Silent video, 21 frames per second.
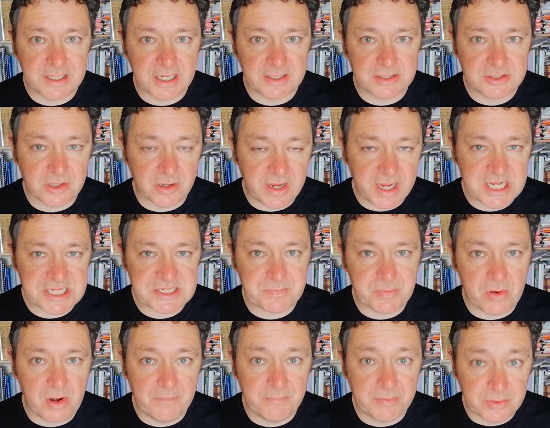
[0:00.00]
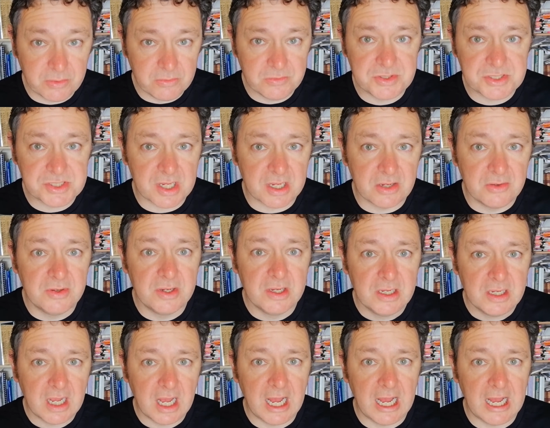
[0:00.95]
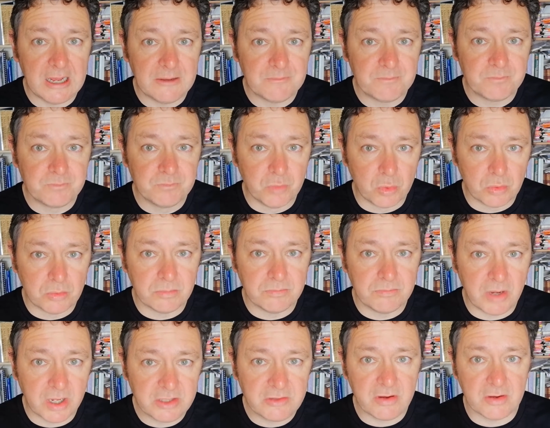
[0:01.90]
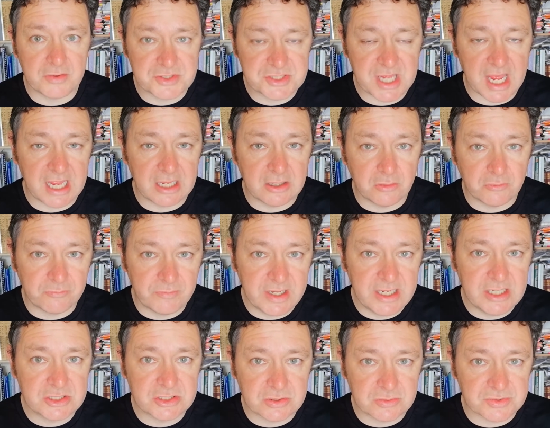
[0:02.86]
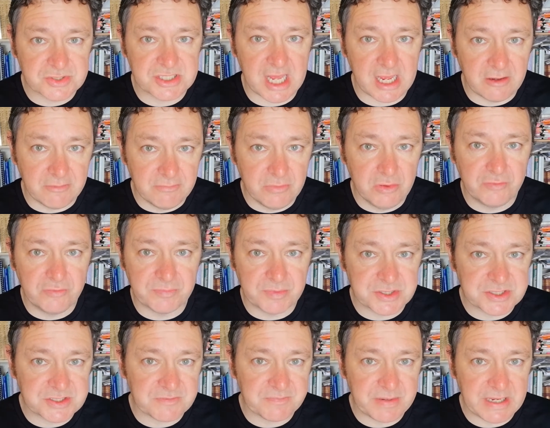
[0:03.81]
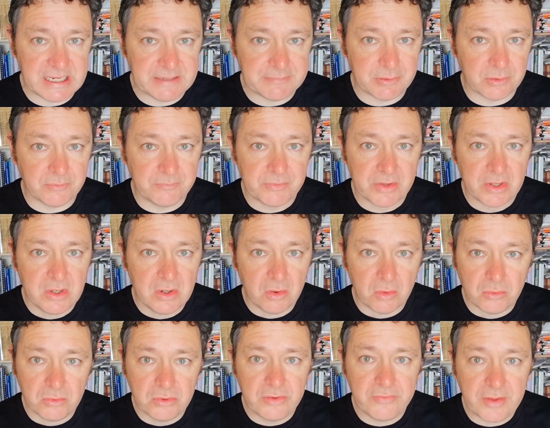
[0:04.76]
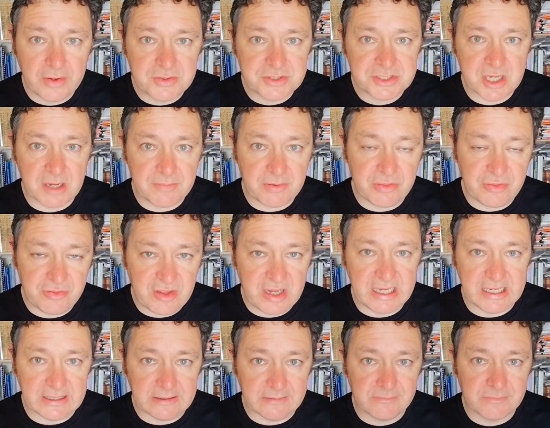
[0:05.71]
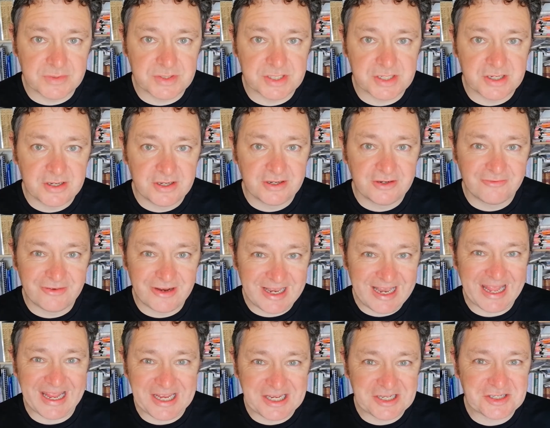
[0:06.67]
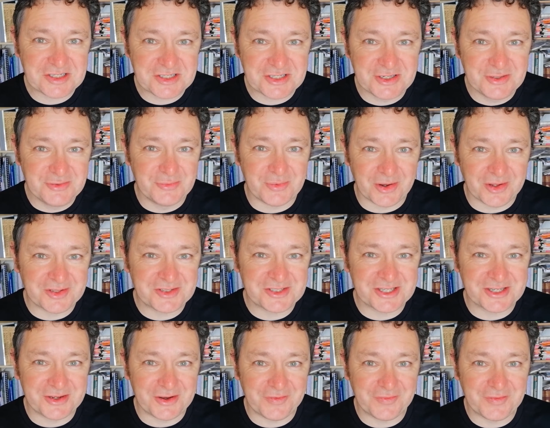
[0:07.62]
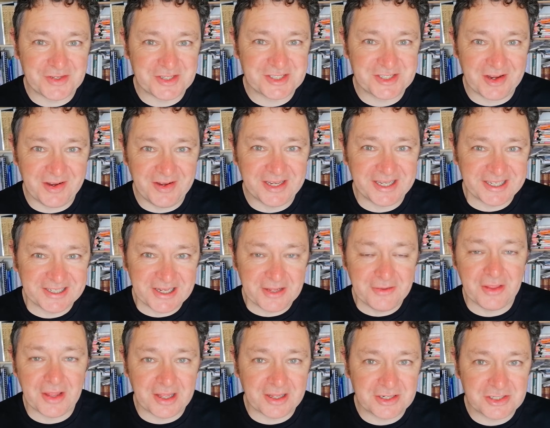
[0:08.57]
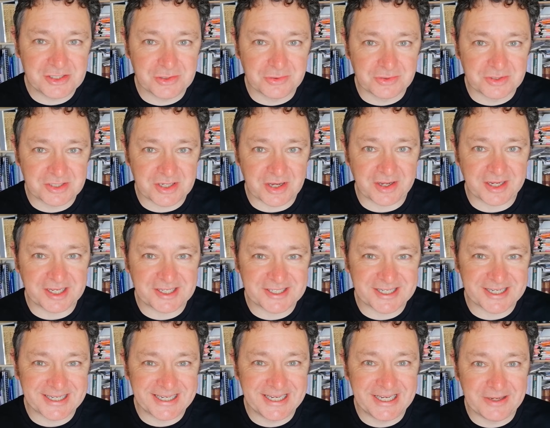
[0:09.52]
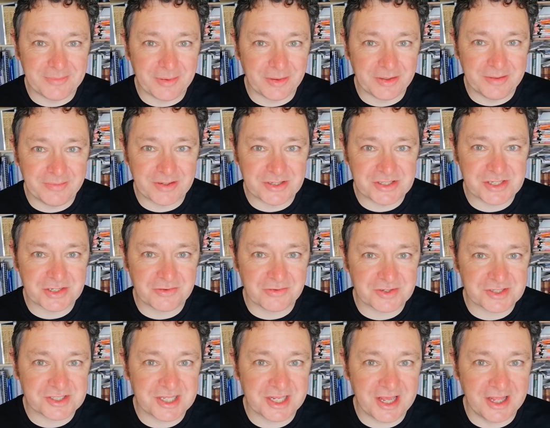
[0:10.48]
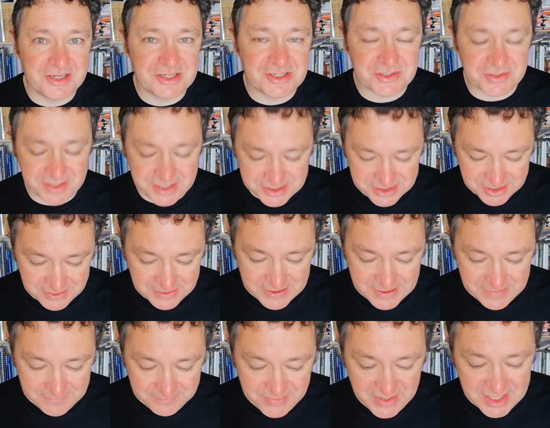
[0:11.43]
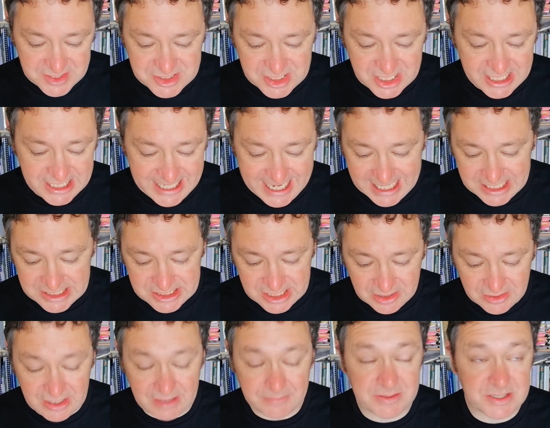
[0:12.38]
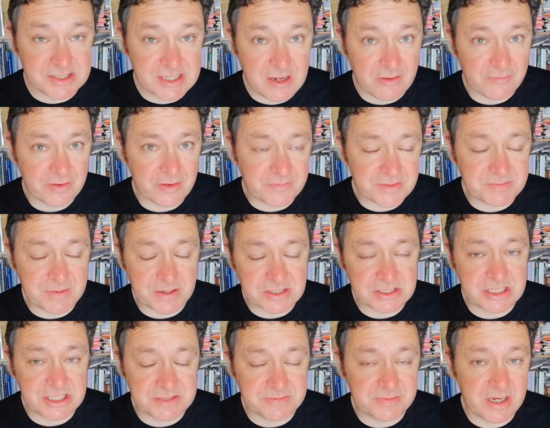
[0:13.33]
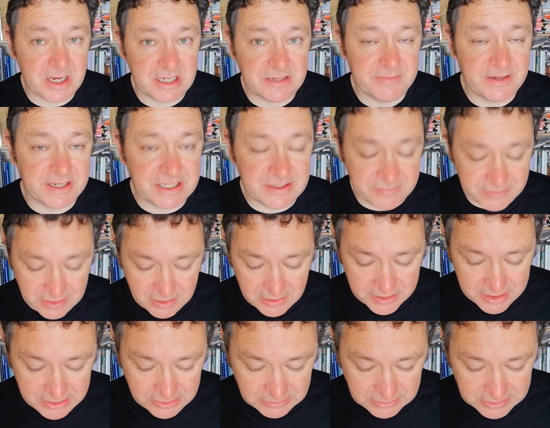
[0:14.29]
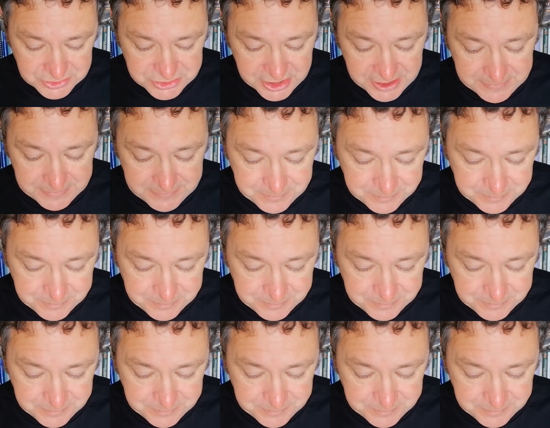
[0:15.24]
diaspora, but also more micro scale or regional scale movements of people. All of those type of themes relate to Wat's and Offa's Dyke and other short dykes and linear monuments across the country. So that's a connecting theme itself. I have a specialism in early medieval archaeology.